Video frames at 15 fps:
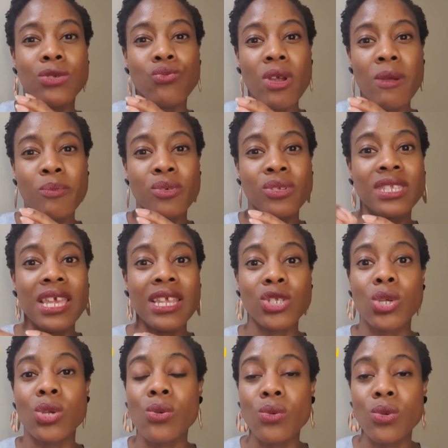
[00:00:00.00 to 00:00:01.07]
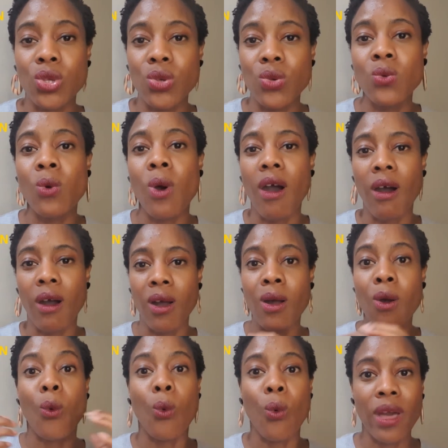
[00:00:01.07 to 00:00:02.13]
represent who you are
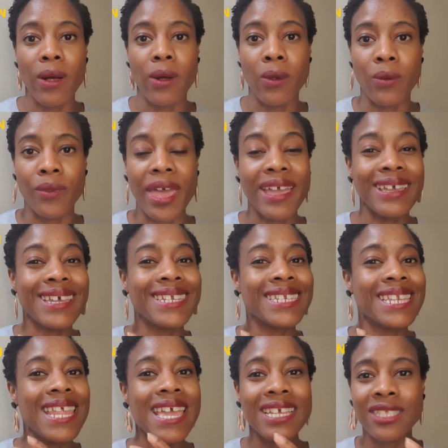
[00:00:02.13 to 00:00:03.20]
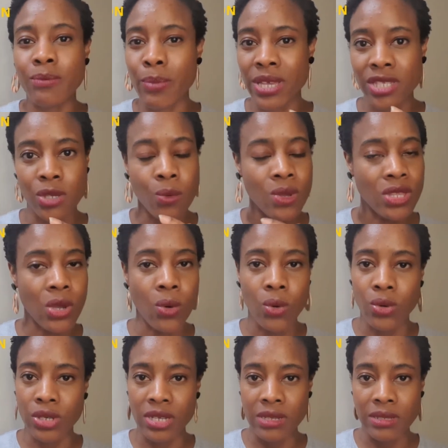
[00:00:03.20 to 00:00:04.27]
well and connect better with your
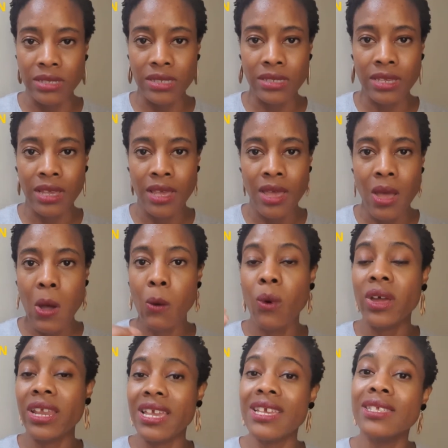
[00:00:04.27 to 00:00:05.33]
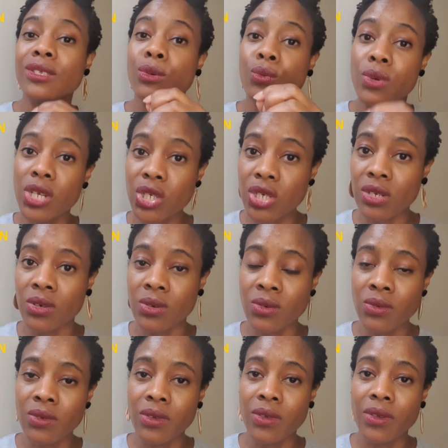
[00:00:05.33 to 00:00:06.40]
audience. What is
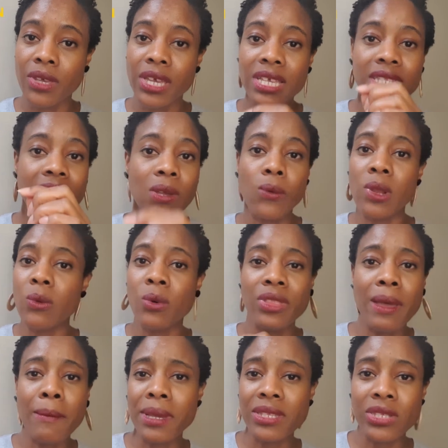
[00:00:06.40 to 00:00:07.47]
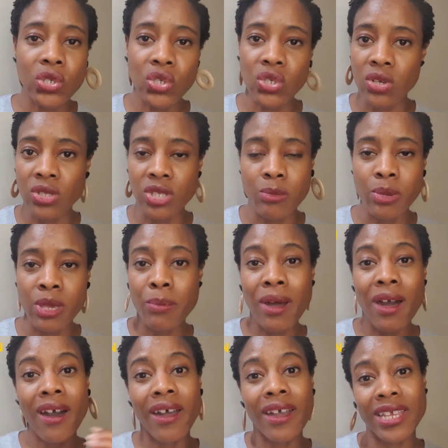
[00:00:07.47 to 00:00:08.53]
original is equally what that message is going to be
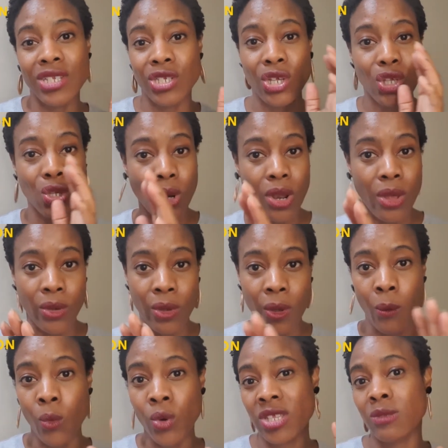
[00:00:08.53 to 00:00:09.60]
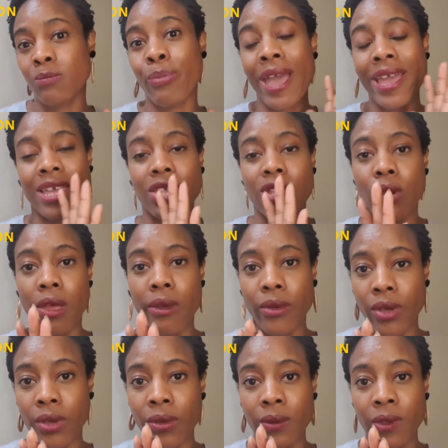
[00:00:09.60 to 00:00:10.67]
behind your logo, what is backing your
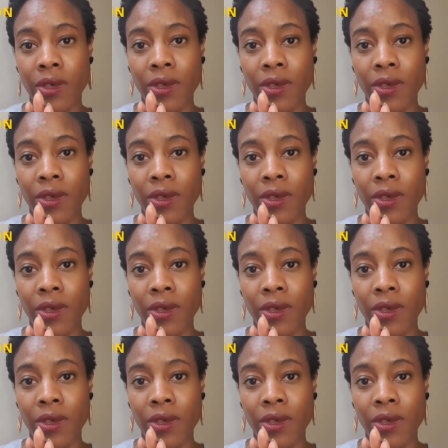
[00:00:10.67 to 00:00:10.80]
logo.